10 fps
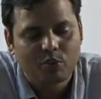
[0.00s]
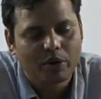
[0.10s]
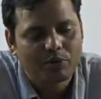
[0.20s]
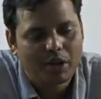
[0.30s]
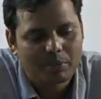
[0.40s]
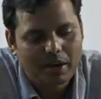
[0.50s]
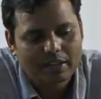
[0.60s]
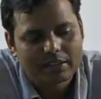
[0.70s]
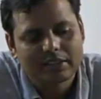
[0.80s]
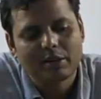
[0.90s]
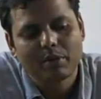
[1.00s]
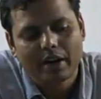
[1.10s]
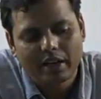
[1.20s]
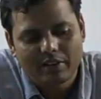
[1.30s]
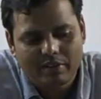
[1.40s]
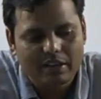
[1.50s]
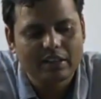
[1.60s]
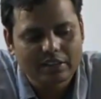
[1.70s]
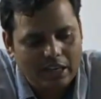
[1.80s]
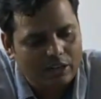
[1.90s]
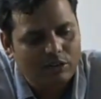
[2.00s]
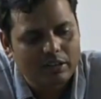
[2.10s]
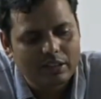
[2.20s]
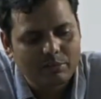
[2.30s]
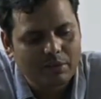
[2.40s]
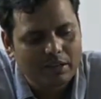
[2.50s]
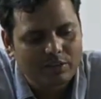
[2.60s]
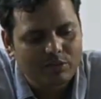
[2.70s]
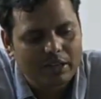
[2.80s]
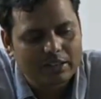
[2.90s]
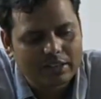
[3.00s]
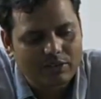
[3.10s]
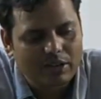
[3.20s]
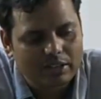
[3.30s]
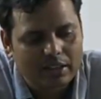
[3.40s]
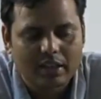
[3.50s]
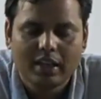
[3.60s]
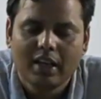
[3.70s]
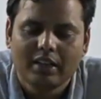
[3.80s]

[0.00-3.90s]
when we apply the same idea even in the Chalcolithic period, we can say one thing,